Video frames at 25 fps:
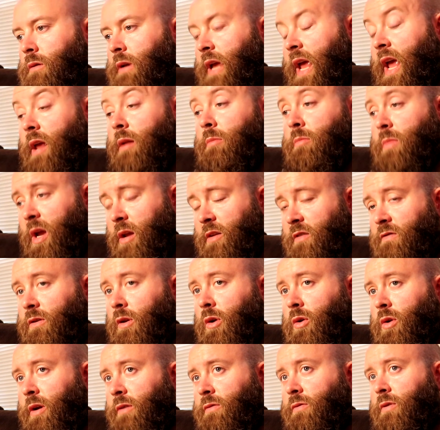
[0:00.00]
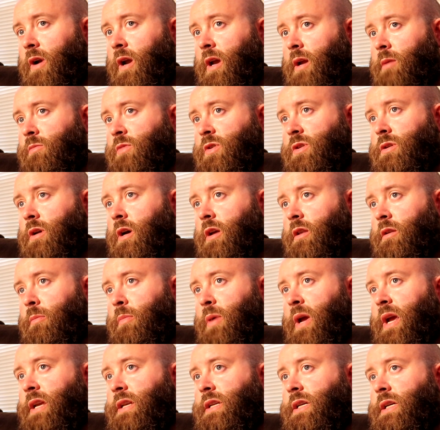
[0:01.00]
handmade floating frames on the
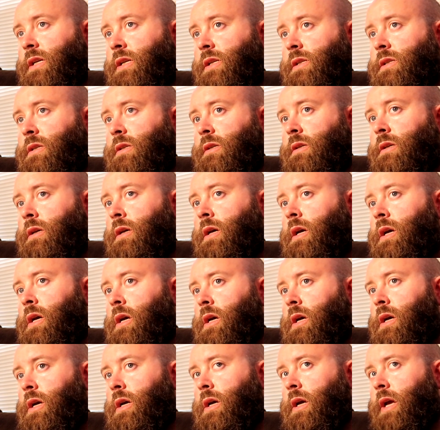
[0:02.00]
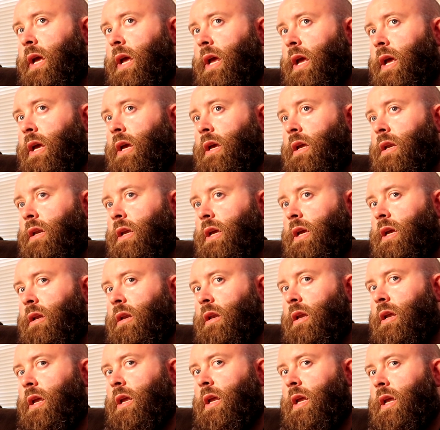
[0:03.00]
paintings. And
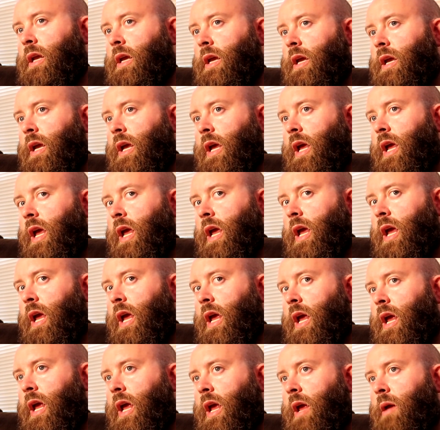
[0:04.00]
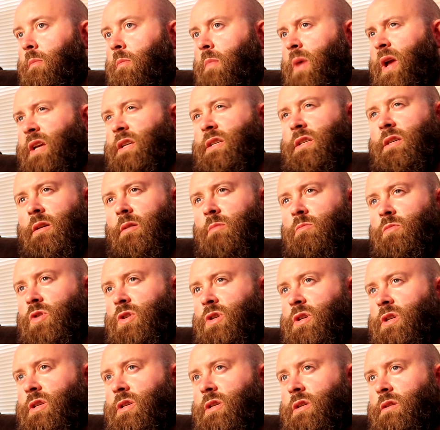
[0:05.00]
it makes them
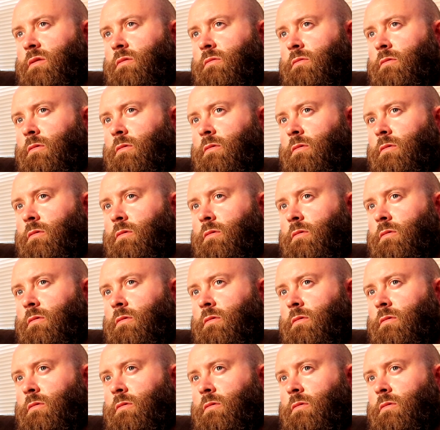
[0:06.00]
just